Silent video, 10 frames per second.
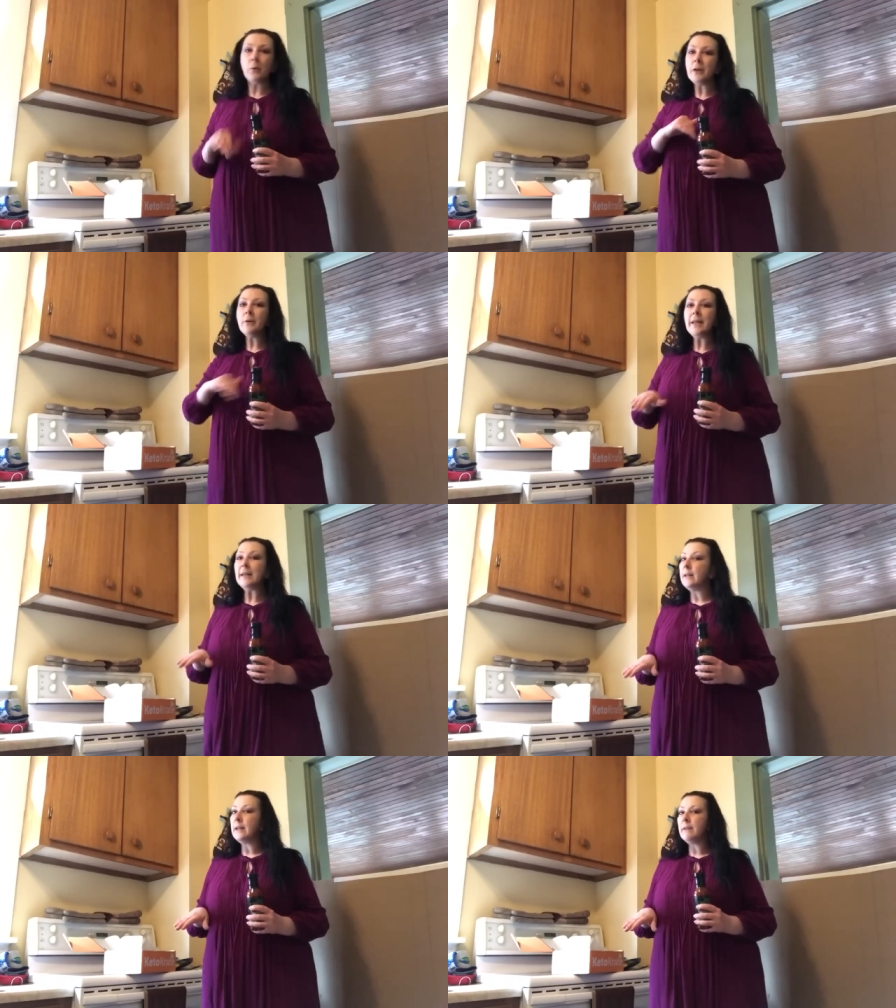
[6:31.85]
We don't
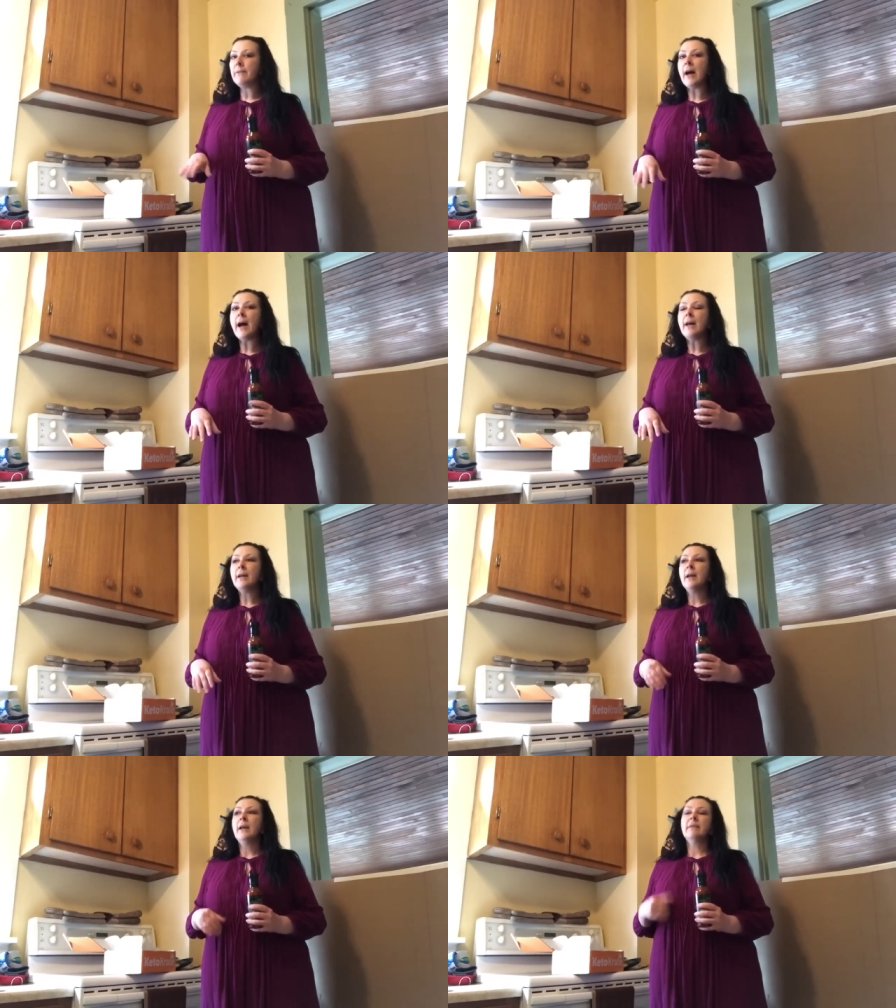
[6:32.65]
eat any of that.
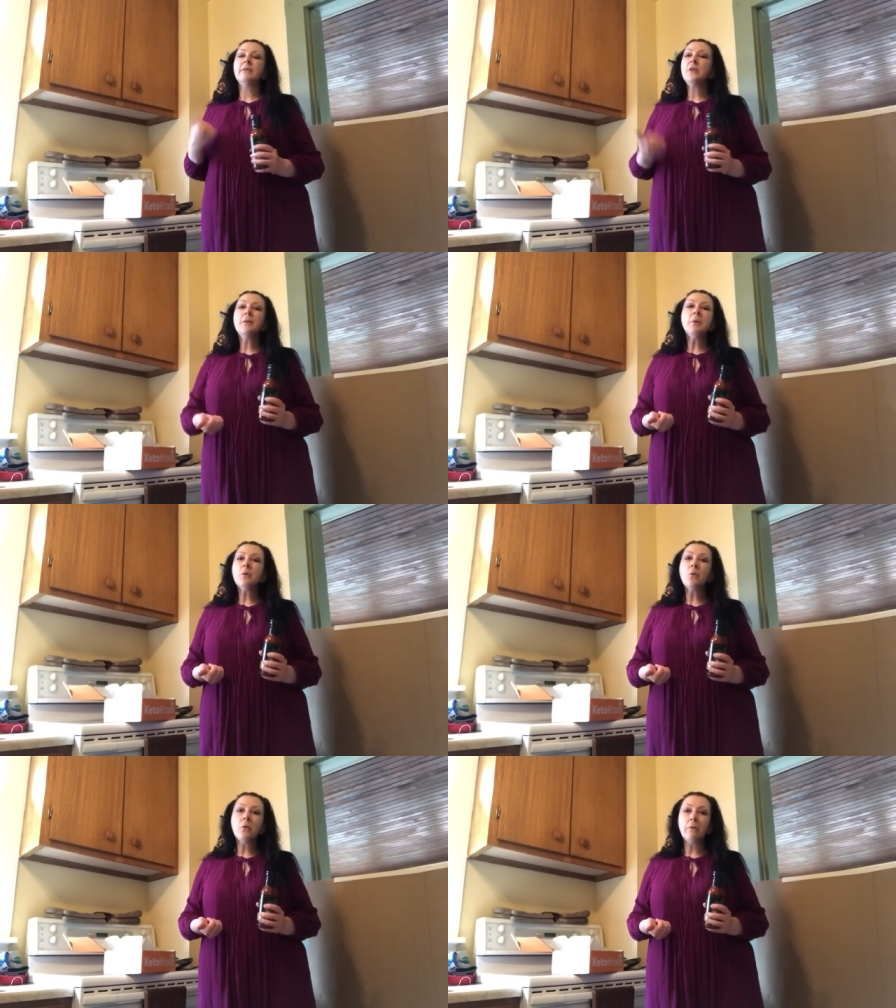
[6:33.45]
It's
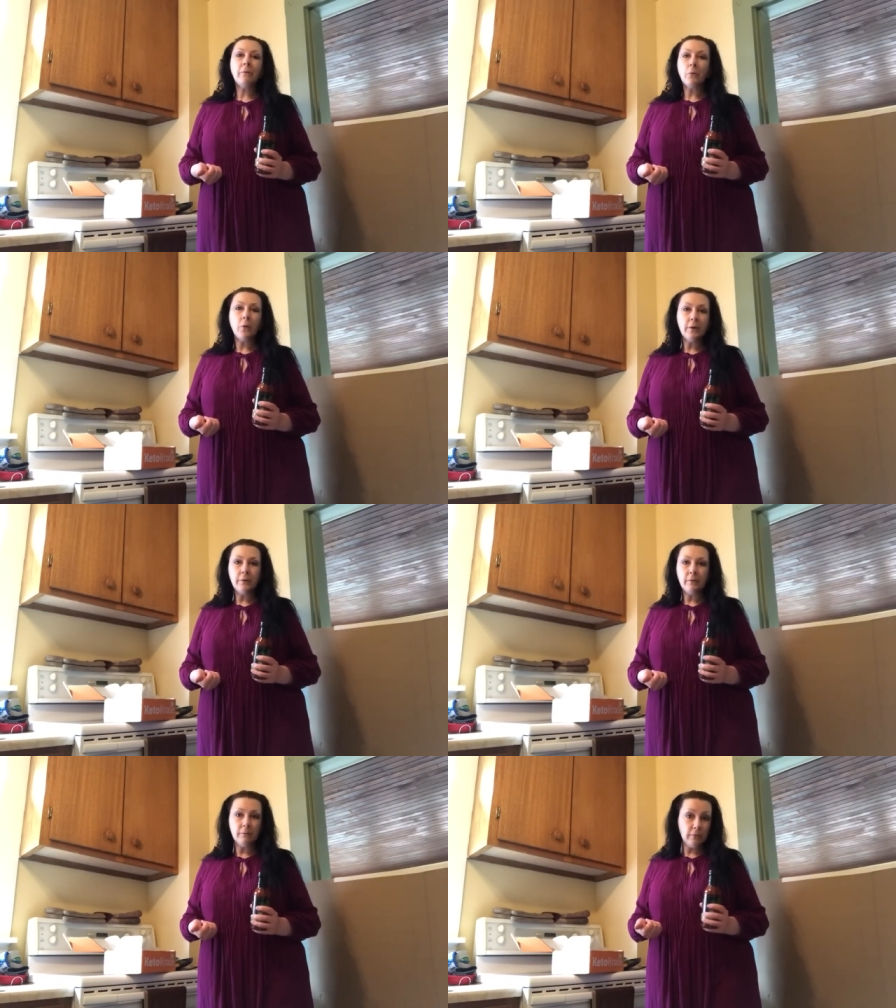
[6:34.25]
GMO corn for
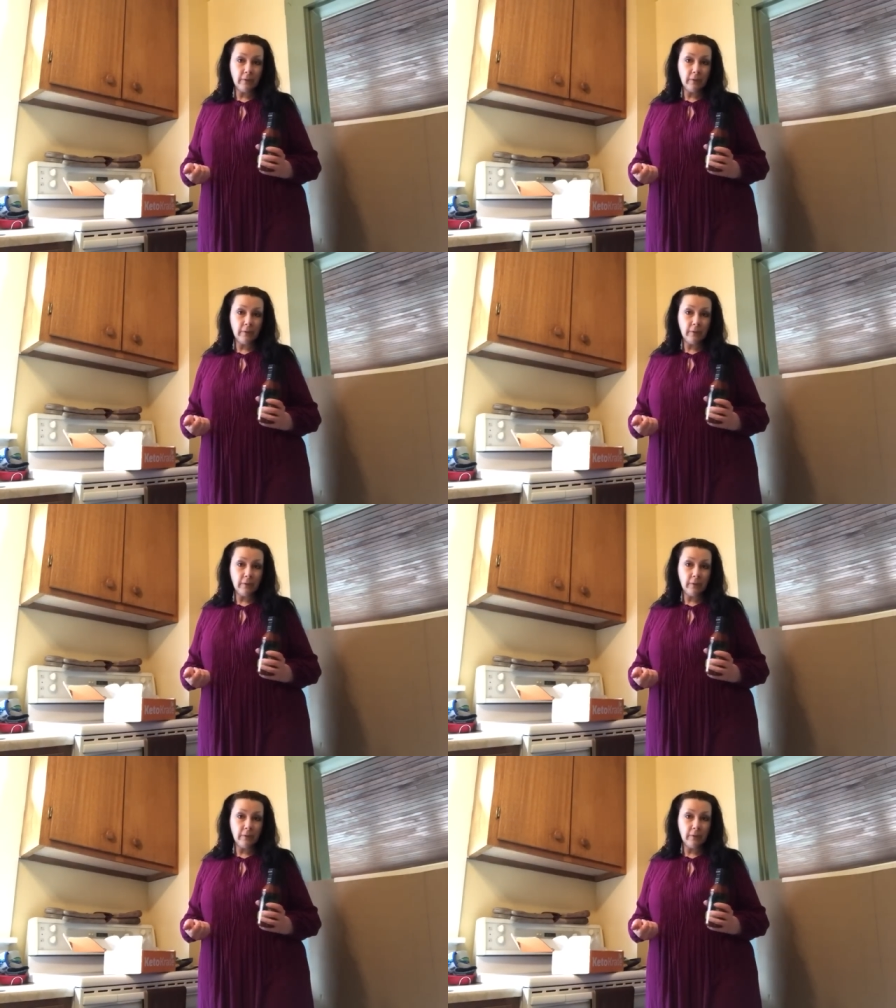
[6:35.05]
one